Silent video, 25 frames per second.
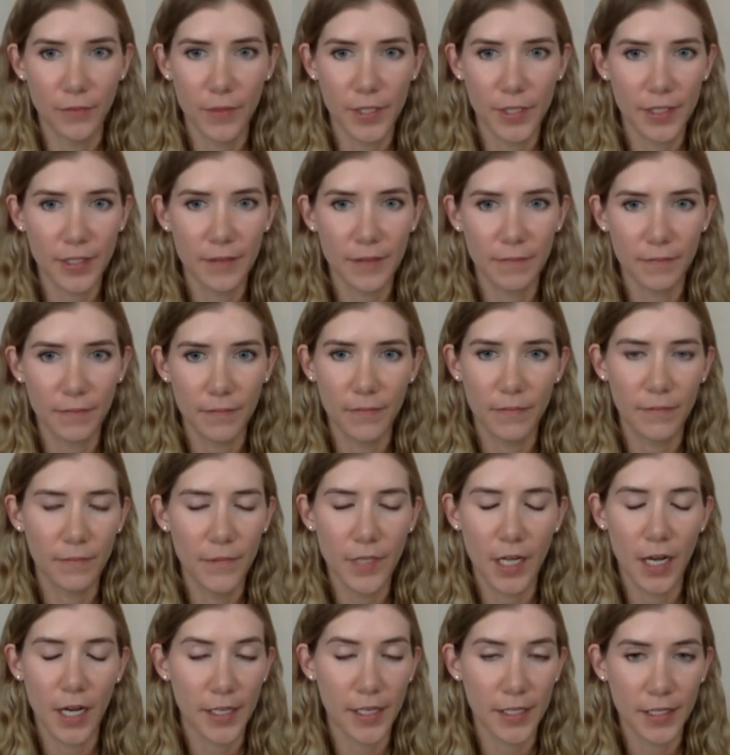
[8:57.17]
was
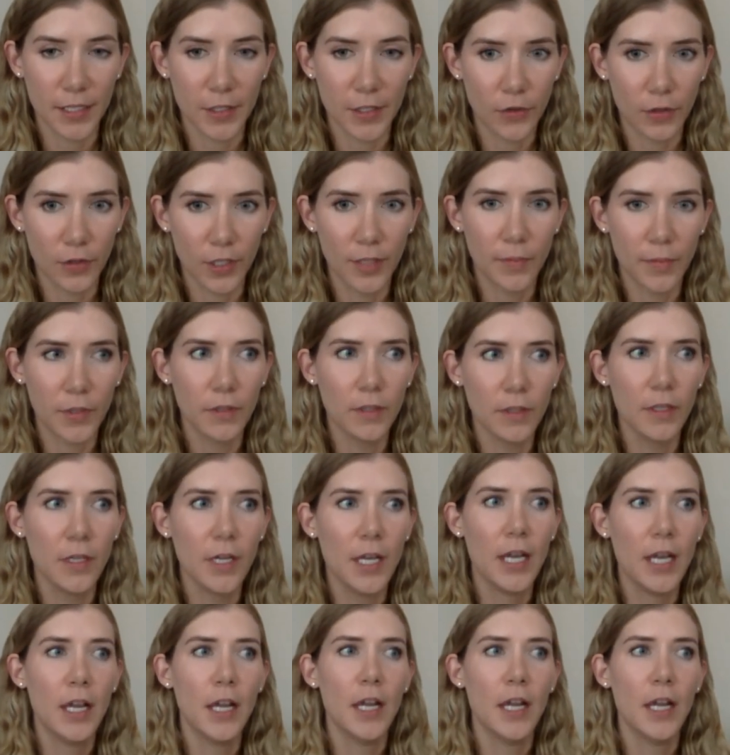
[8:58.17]
not as enjoyable.